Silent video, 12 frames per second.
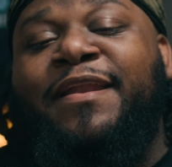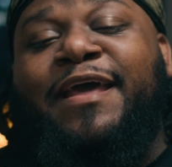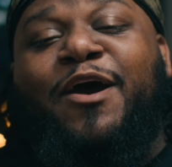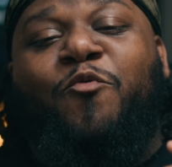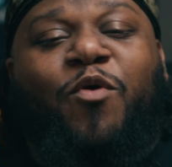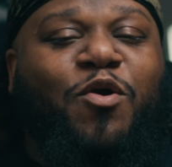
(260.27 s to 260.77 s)

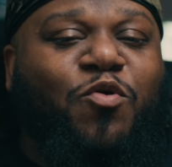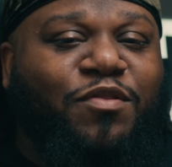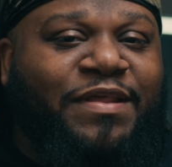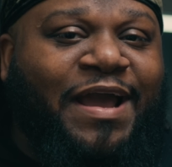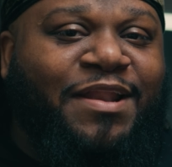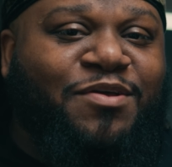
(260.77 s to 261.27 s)
Now, one cool
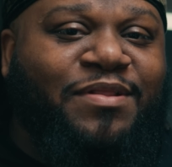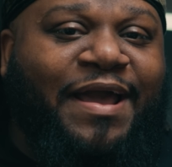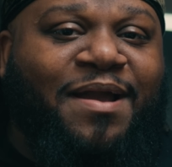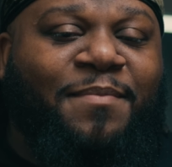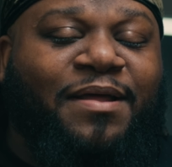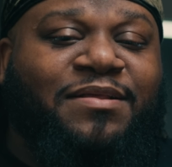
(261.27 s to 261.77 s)
thing I do
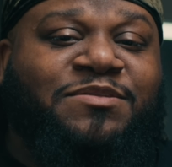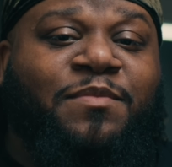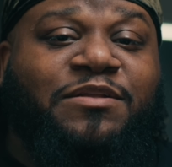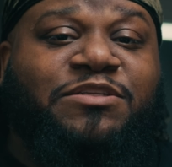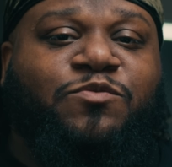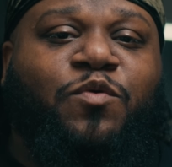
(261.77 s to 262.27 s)
like about this
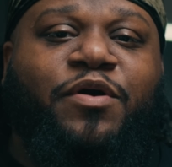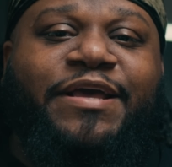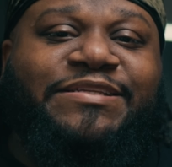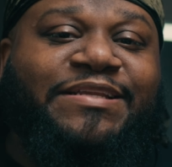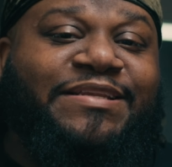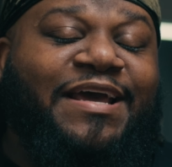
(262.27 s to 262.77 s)
mouse as well
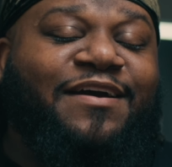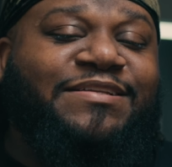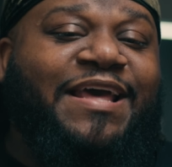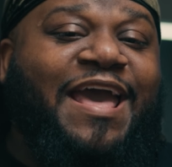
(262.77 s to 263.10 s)
is it does